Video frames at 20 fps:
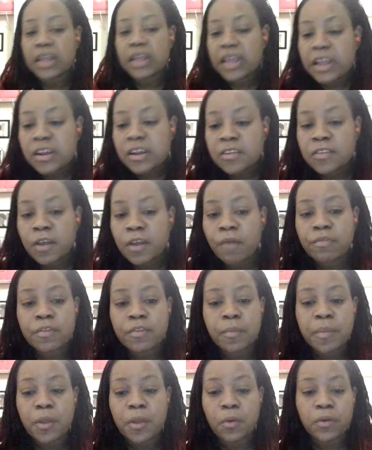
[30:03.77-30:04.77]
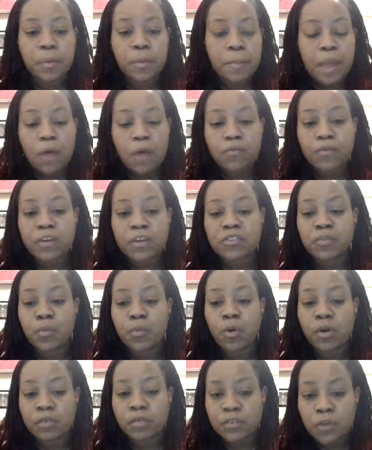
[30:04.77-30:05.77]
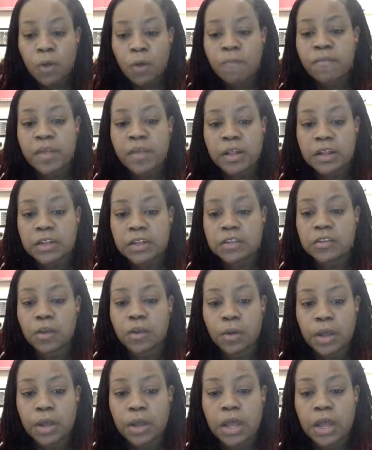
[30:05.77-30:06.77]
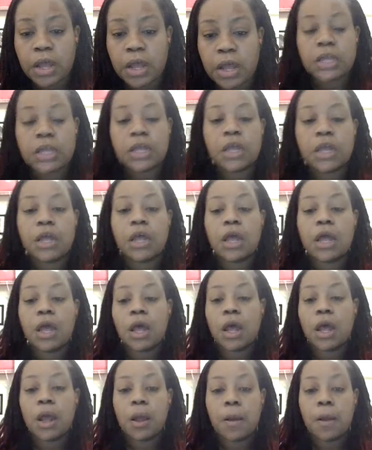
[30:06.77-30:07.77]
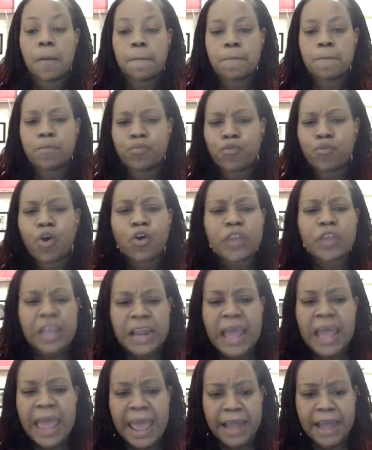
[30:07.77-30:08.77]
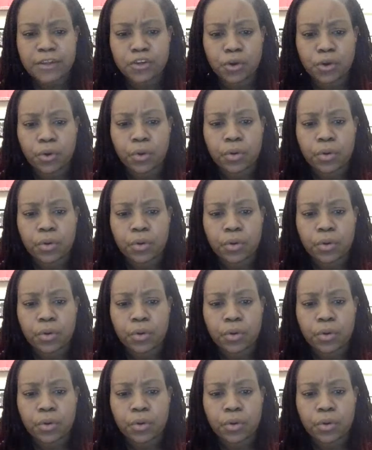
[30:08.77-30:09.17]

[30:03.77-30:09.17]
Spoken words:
He deserves to be on the Mount Rushmore of soap villains, okay? Brilliant actor.